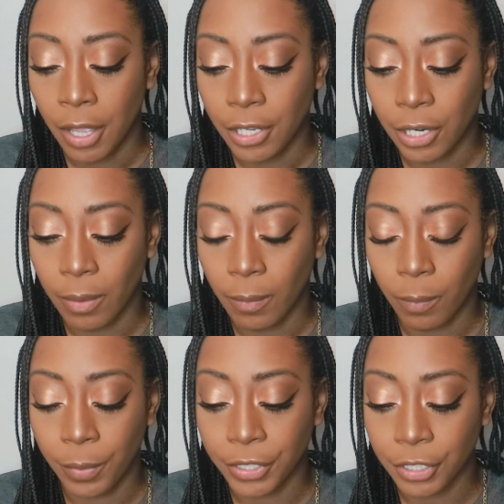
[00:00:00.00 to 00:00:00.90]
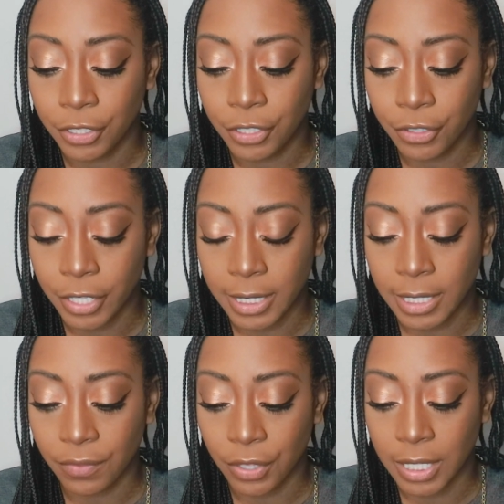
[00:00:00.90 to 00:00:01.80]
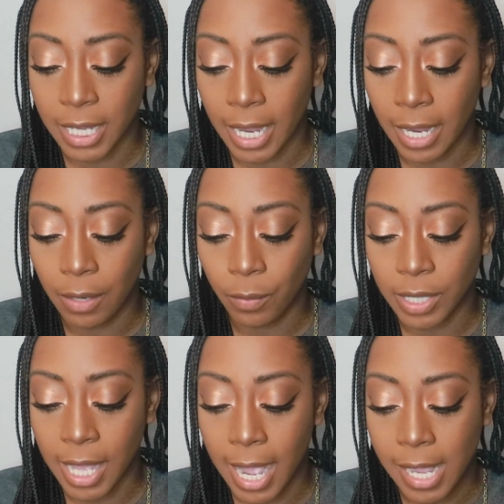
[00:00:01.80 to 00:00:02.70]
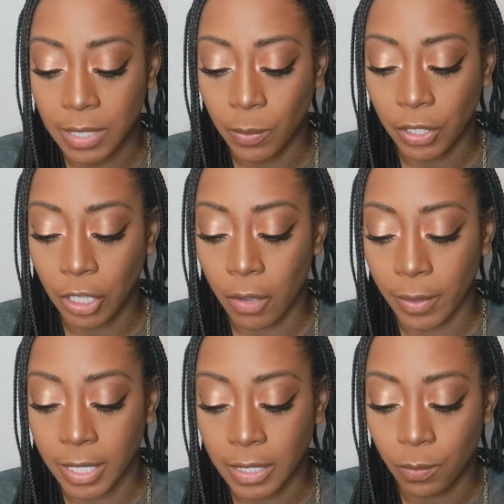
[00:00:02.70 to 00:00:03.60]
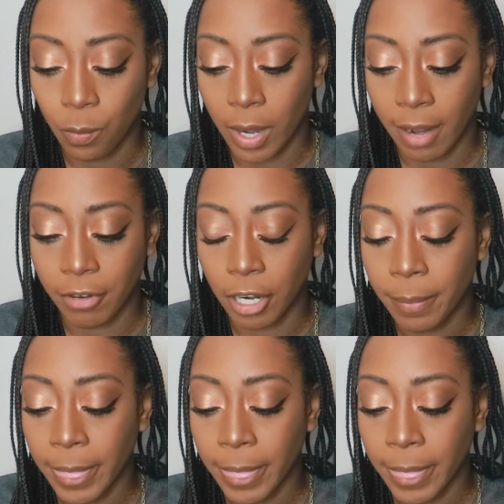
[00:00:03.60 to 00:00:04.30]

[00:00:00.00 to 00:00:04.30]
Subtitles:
you know, what the degrees is for the day, what the high is, what the low is, whatever.